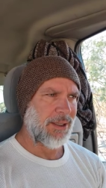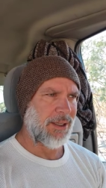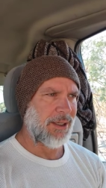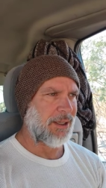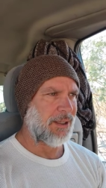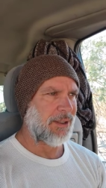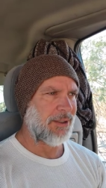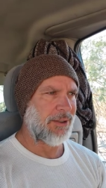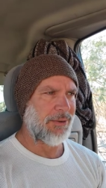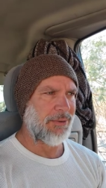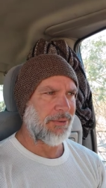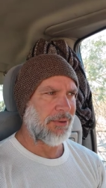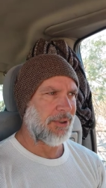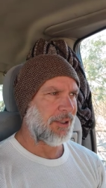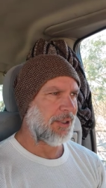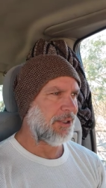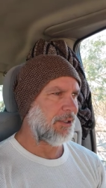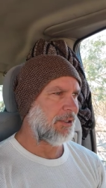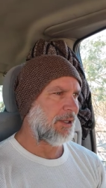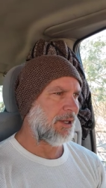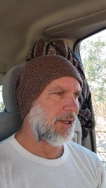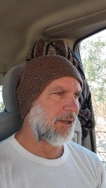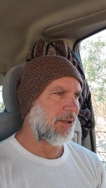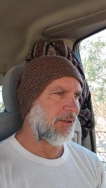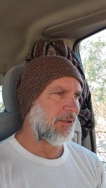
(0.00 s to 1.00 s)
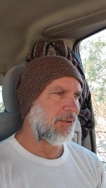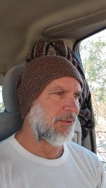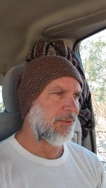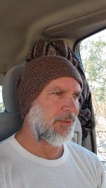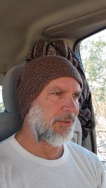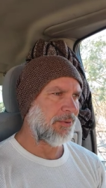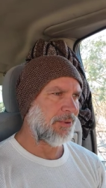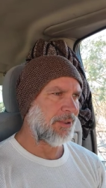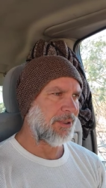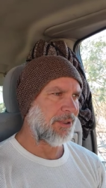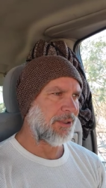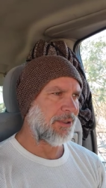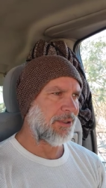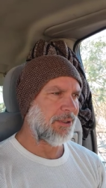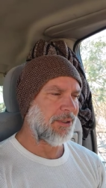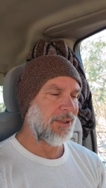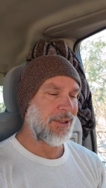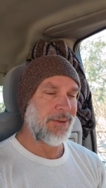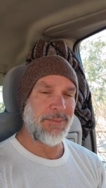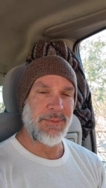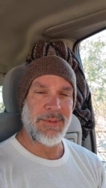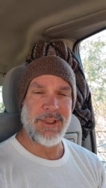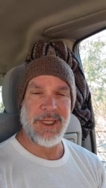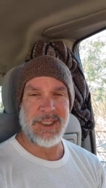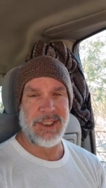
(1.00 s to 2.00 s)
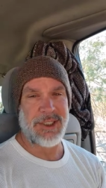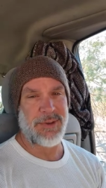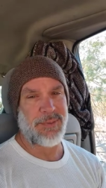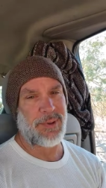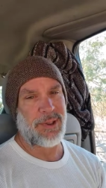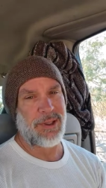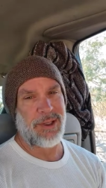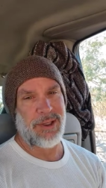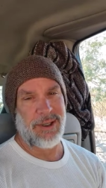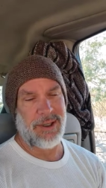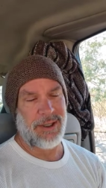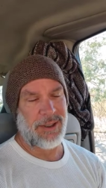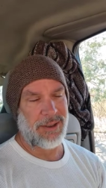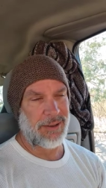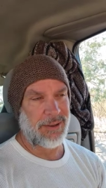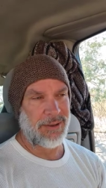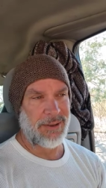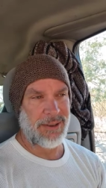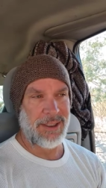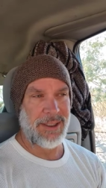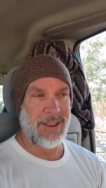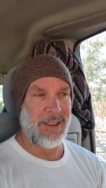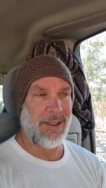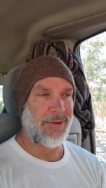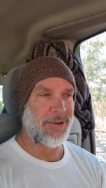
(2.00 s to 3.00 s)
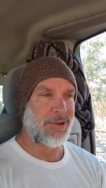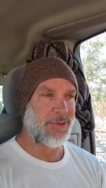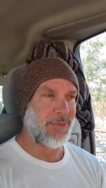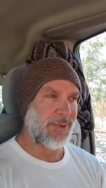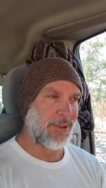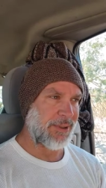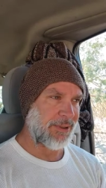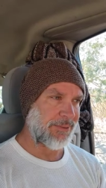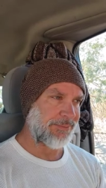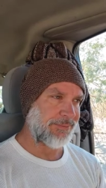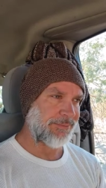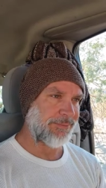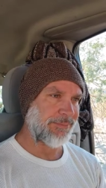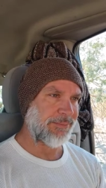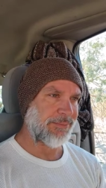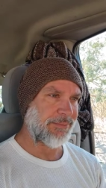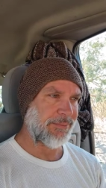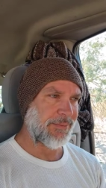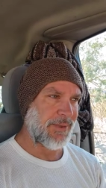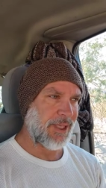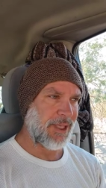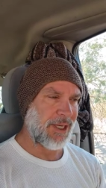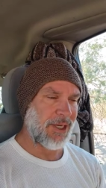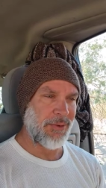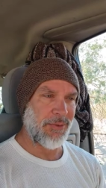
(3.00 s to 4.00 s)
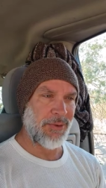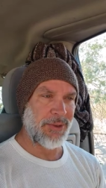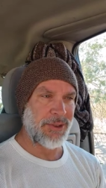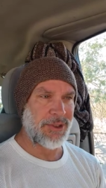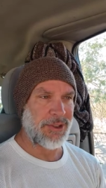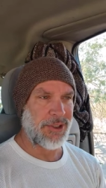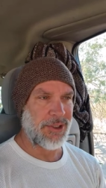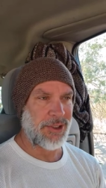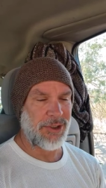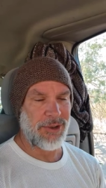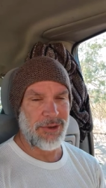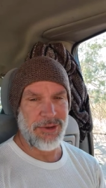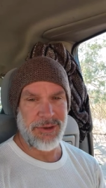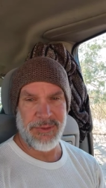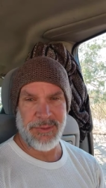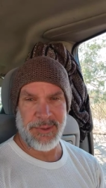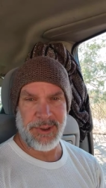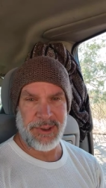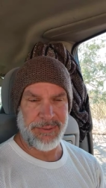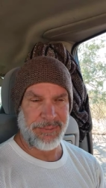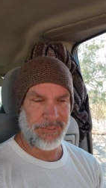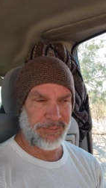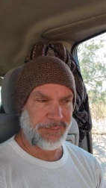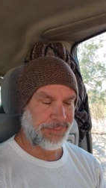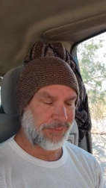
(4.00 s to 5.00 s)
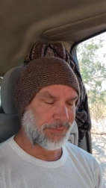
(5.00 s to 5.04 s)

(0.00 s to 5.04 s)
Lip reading: I don't know how you'd want to call it, I'm touched by God. He loves me and He wants to use me.